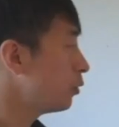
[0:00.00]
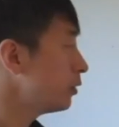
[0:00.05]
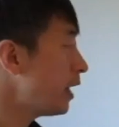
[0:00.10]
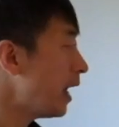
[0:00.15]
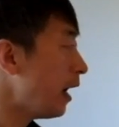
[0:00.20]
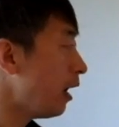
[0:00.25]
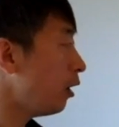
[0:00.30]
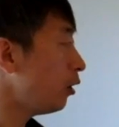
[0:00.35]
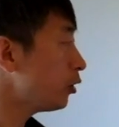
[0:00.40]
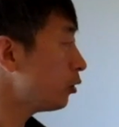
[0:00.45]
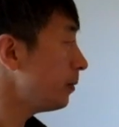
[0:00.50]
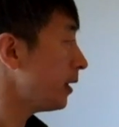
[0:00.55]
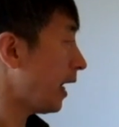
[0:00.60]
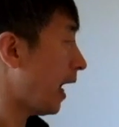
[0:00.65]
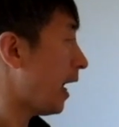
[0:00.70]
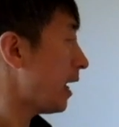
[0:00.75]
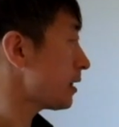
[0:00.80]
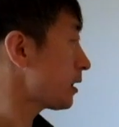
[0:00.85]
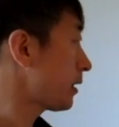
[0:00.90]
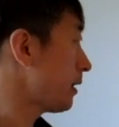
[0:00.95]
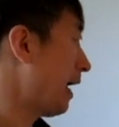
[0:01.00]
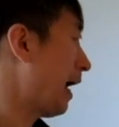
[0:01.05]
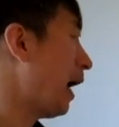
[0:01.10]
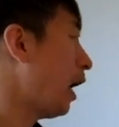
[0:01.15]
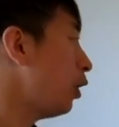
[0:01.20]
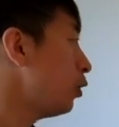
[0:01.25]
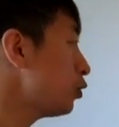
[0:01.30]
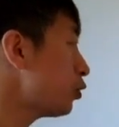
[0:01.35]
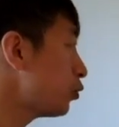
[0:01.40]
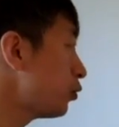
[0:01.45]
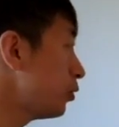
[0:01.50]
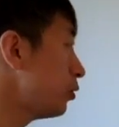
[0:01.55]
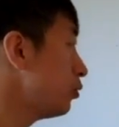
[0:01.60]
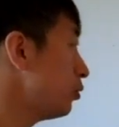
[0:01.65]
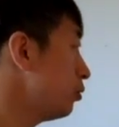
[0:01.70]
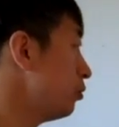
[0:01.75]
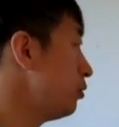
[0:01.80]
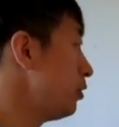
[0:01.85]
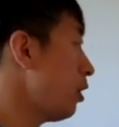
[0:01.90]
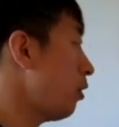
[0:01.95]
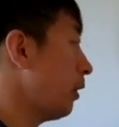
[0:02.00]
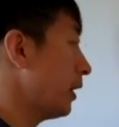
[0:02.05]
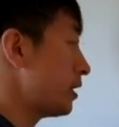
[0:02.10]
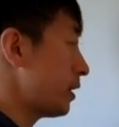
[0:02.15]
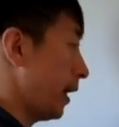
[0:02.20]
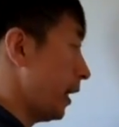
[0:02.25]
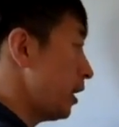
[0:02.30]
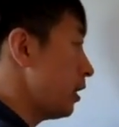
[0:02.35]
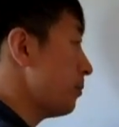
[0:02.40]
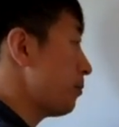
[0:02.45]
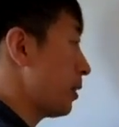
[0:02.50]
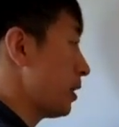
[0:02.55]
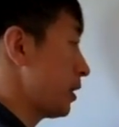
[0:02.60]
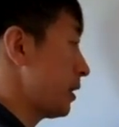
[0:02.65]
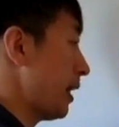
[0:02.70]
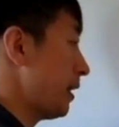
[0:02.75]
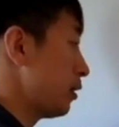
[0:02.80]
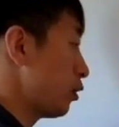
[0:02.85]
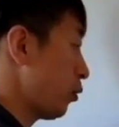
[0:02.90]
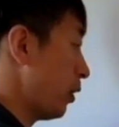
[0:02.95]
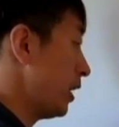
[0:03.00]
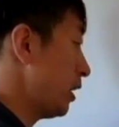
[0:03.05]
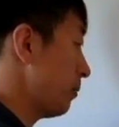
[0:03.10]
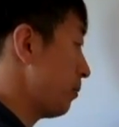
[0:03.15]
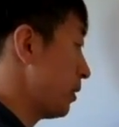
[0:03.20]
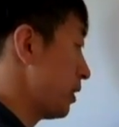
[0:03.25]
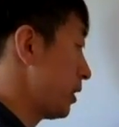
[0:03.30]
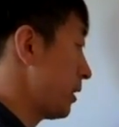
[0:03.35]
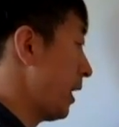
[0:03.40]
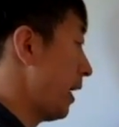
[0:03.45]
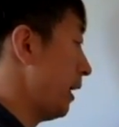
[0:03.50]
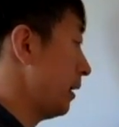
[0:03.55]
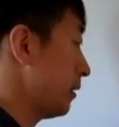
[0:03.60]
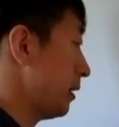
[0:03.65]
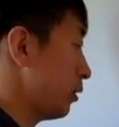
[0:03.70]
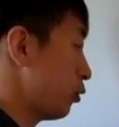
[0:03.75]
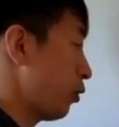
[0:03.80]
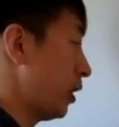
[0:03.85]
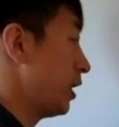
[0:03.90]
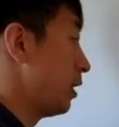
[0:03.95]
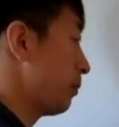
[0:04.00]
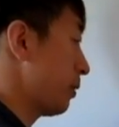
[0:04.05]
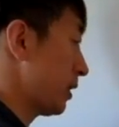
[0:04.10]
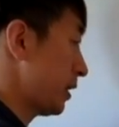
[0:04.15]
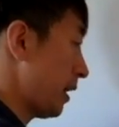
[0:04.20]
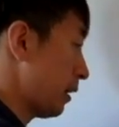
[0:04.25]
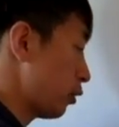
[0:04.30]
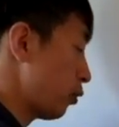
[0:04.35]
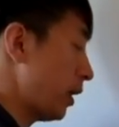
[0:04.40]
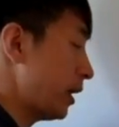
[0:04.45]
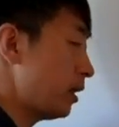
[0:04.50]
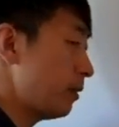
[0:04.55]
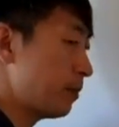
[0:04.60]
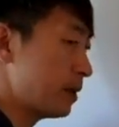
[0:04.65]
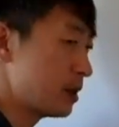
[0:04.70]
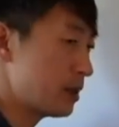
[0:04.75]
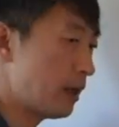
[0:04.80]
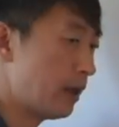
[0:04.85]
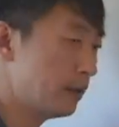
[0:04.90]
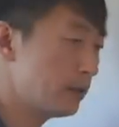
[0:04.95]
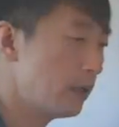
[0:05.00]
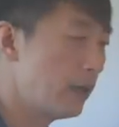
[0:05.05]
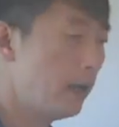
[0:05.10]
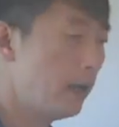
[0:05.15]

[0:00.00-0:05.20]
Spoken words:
now you may ask, how do you know it's 80%, 20%, and 20%, 20%?